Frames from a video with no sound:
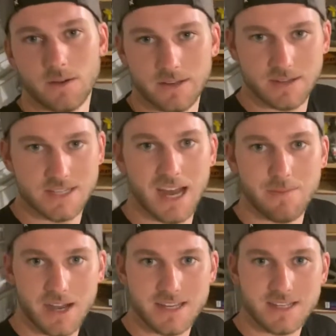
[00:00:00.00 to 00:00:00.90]
side
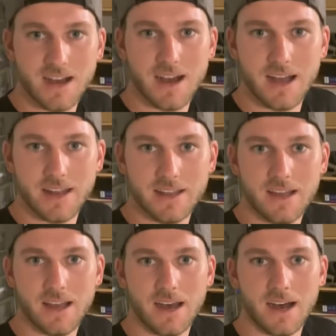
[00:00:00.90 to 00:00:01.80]
by side.
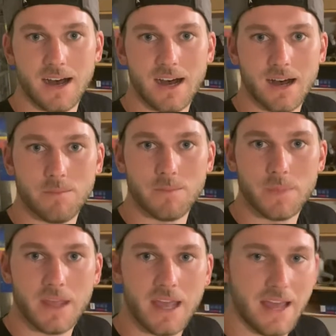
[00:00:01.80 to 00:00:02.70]
Um,
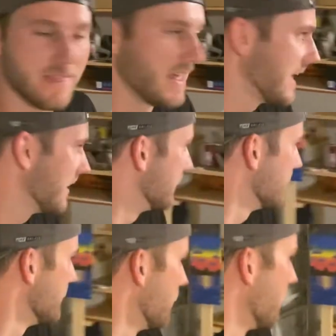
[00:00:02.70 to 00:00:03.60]
and then,
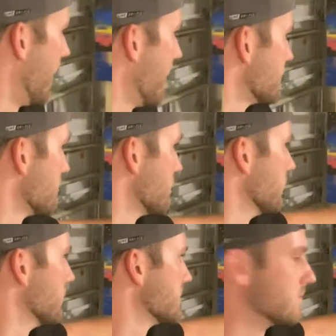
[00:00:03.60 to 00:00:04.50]
you know, have
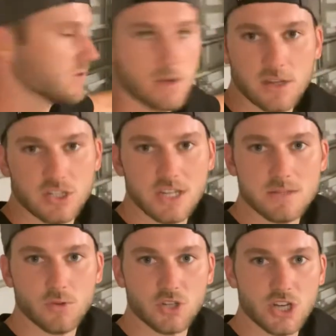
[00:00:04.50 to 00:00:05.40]
some, some
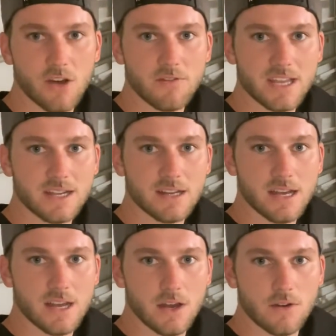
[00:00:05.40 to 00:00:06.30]
adjustable shelving
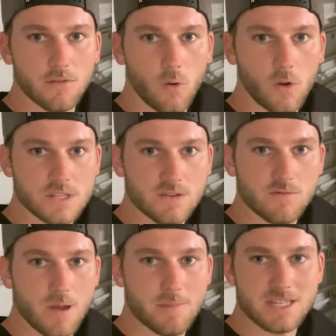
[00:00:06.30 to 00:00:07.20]
for some of
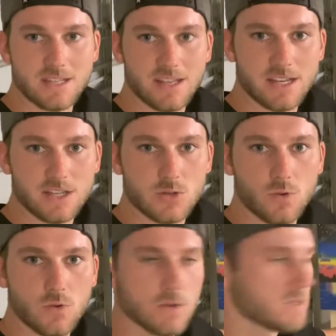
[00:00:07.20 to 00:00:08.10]
my miscellaneous
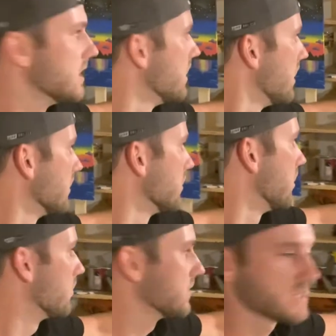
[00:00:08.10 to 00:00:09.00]
tools,
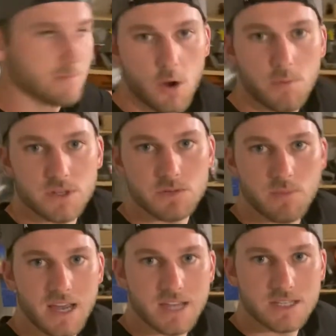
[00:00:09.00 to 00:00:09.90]
along with some open
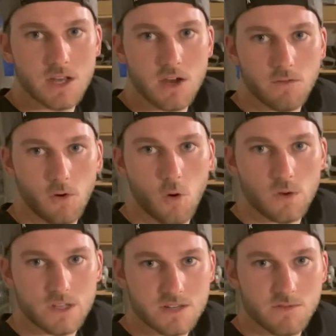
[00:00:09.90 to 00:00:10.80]
space for
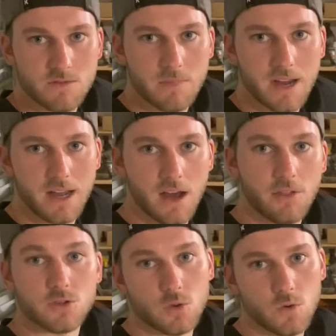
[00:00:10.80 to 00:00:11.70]
holding some of my
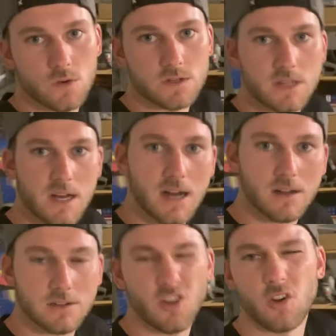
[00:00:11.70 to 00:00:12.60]
other tools,
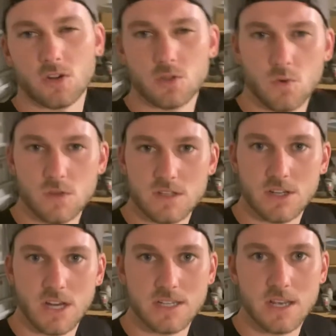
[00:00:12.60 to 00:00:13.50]
uh, longer tools
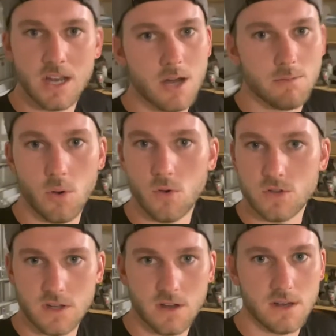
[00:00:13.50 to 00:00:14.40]
such as pole
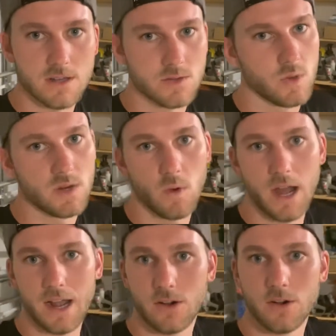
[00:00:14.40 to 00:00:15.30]
saws, weed
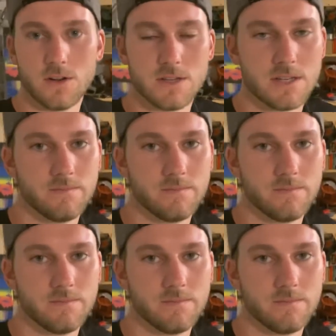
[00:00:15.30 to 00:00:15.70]
whackers,